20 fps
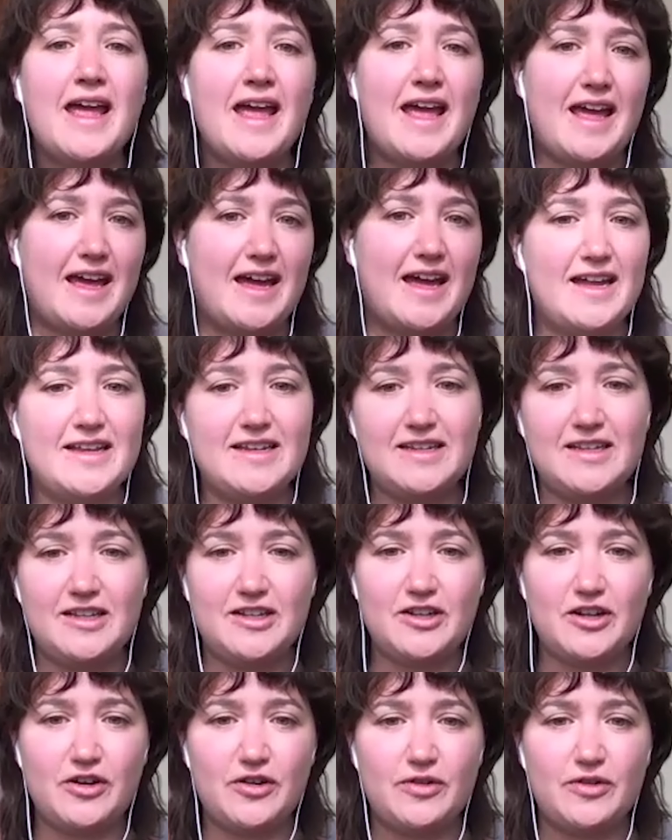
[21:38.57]
And, you
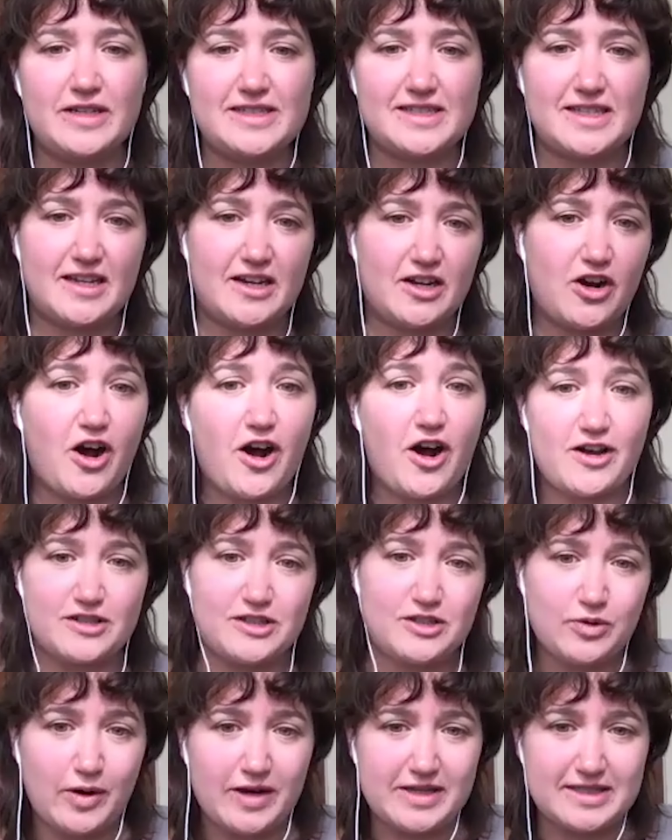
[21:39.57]
know, it's going to cost
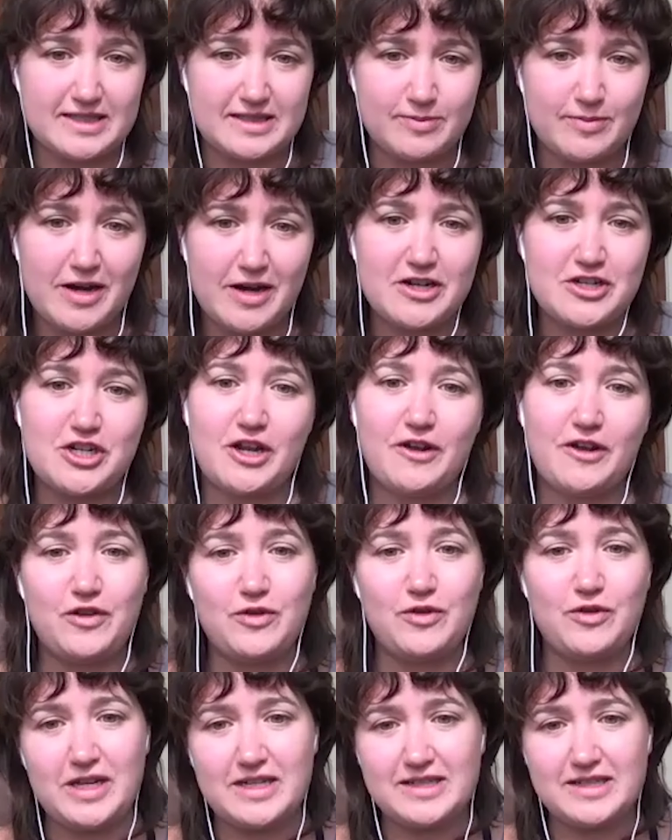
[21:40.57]
twice as much if you
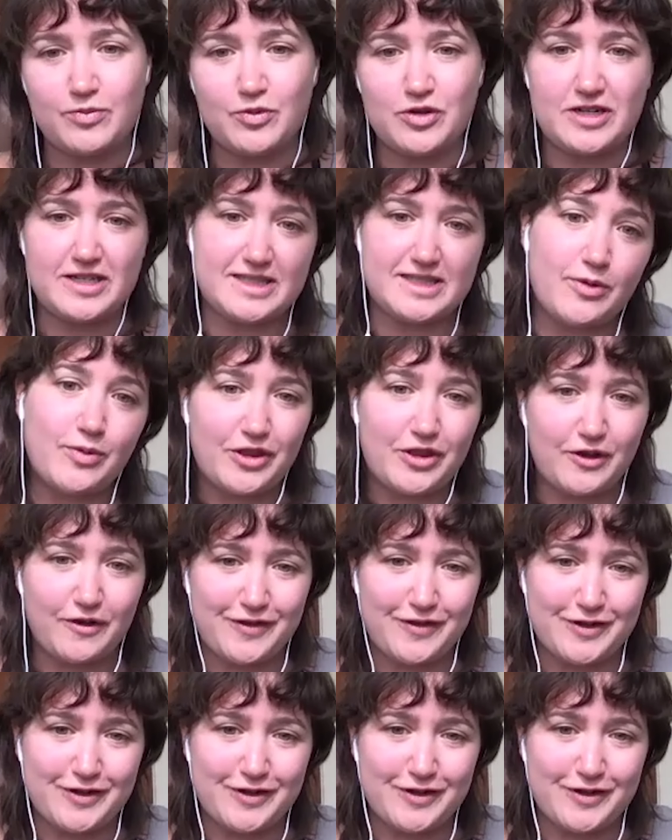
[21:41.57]
need someone to sit with you for